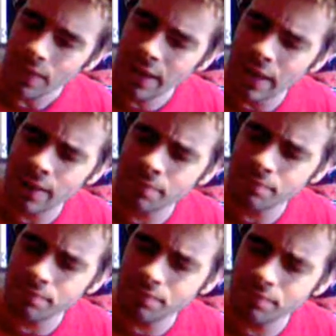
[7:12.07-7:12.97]
Um,
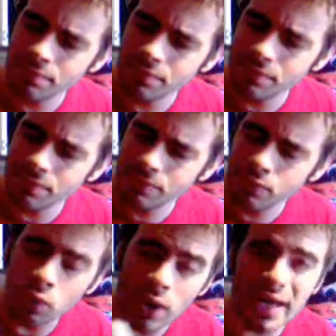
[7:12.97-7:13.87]

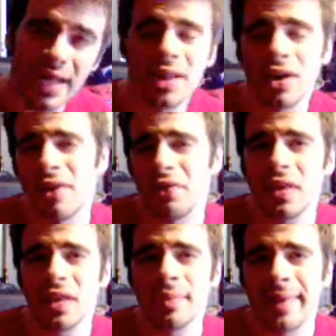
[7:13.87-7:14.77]
one is
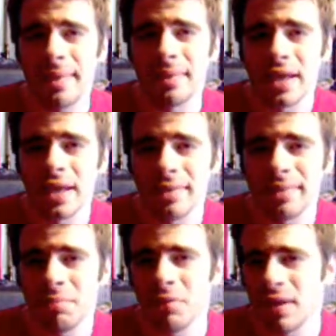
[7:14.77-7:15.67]
obviously the Batman killing
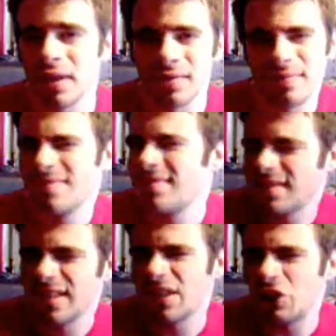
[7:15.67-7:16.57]
people thing.
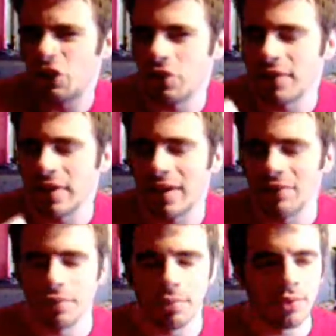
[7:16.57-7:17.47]
Don't feel
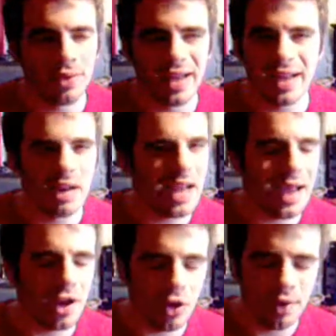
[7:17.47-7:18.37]
comfortable with that
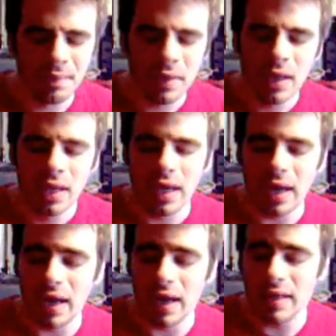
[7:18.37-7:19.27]
at all.
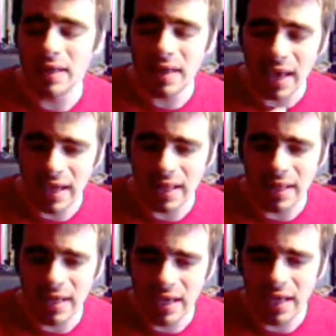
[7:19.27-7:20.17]
Uh, second
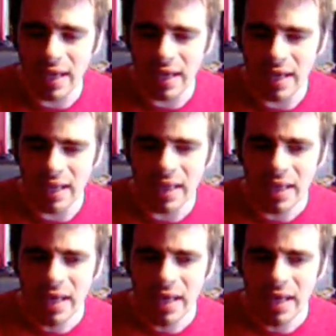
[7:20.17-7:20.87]
thing is.